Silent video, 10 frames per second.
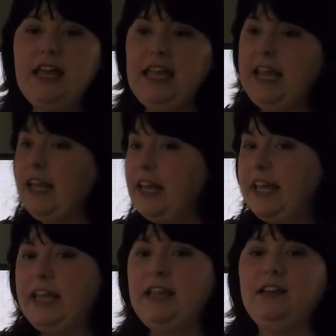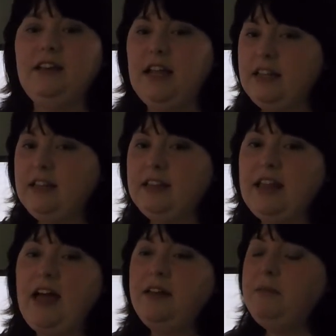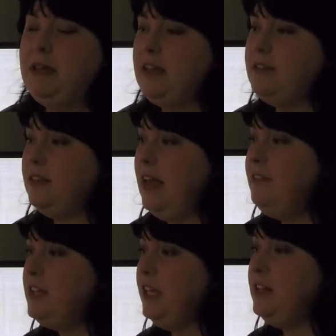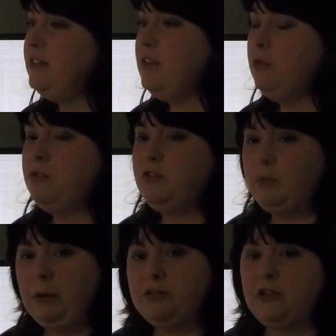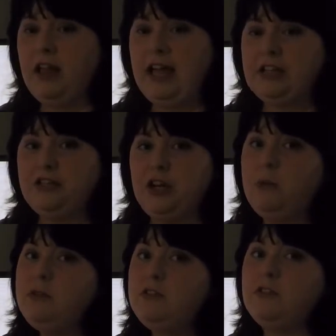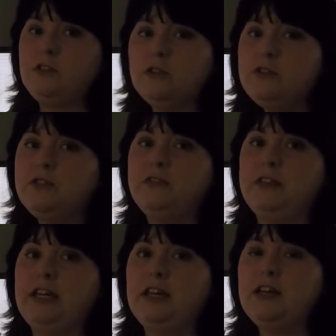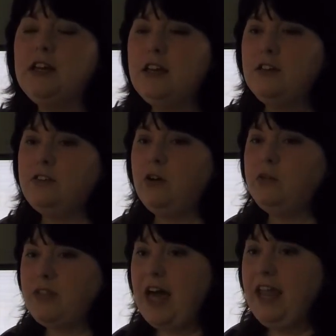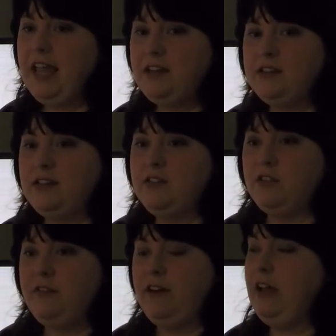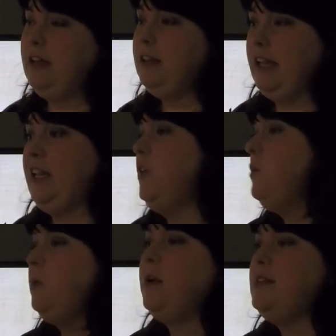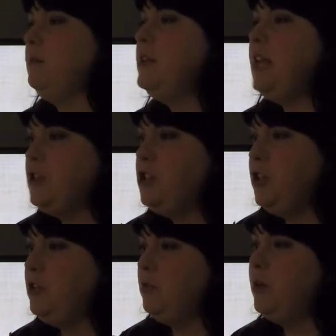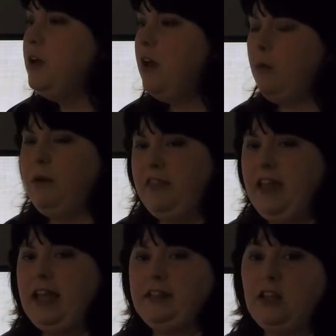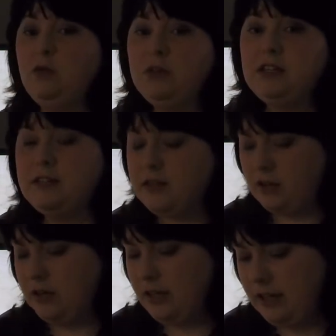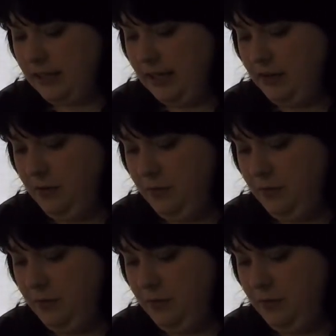eating, anything like that, because the left hand is used for personal hygiene almost exclusively. So that hand is considered very unclean. You wouldn't want someone touching you with a hand that you would consider unclean.